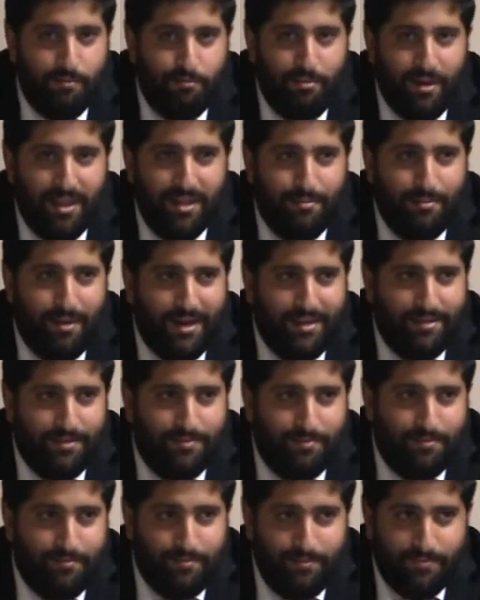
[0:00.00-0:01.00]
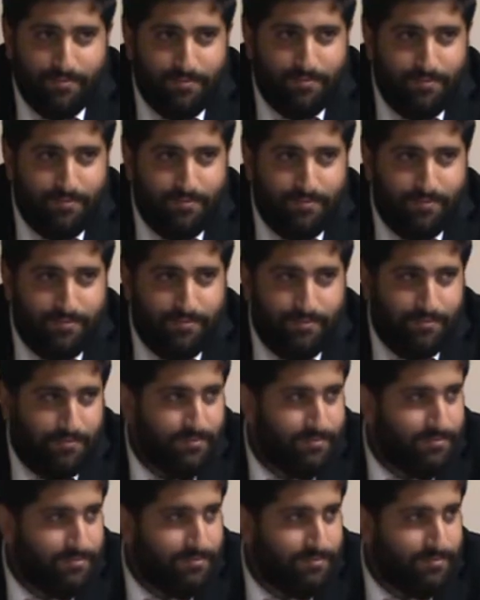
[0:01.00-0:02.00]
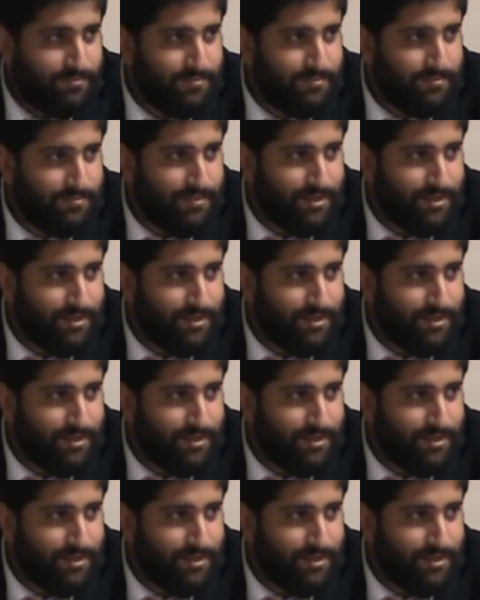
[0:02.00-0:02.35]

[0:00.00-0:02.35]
Ba'alei Batim. Householders.